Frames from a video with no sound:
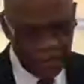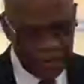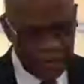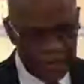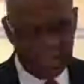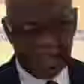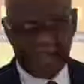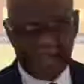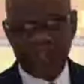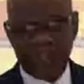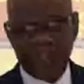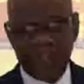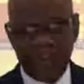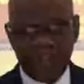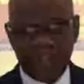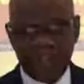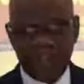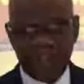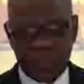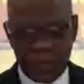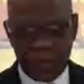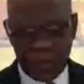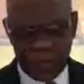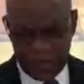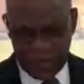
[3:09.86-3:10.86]
all these
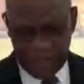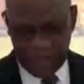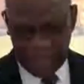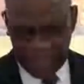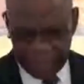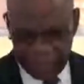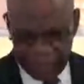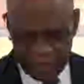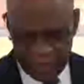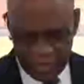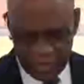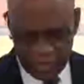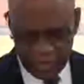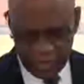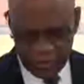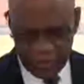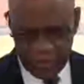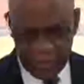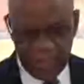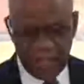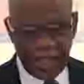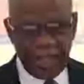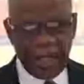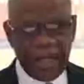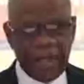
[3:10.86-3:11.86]
instructions which we are giving
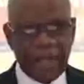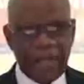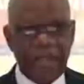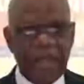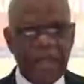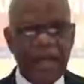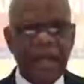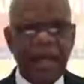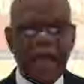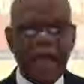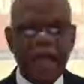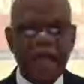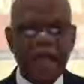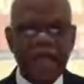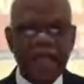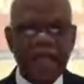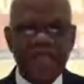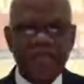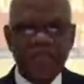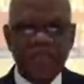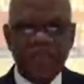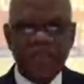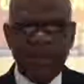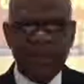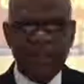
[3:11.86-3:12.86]
you, they are
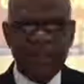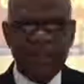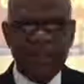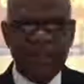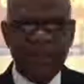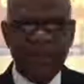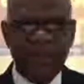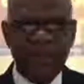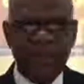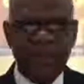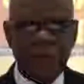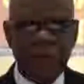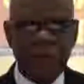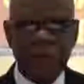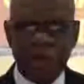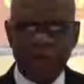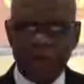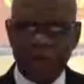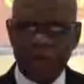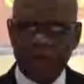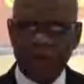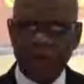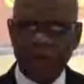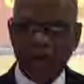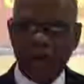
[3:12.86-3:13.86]
instructions from the
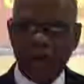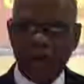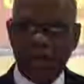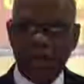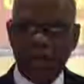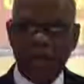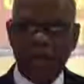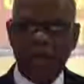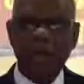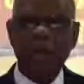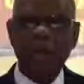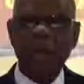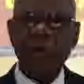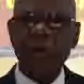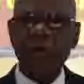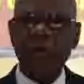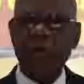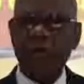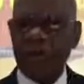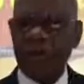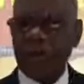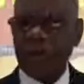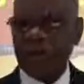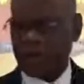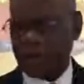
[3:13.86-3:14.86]
Word of God.
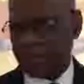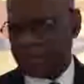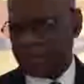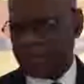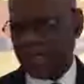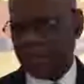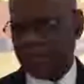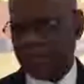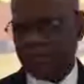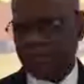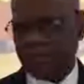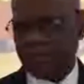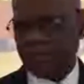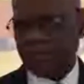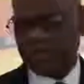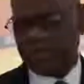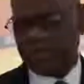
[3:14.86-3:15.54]
Over some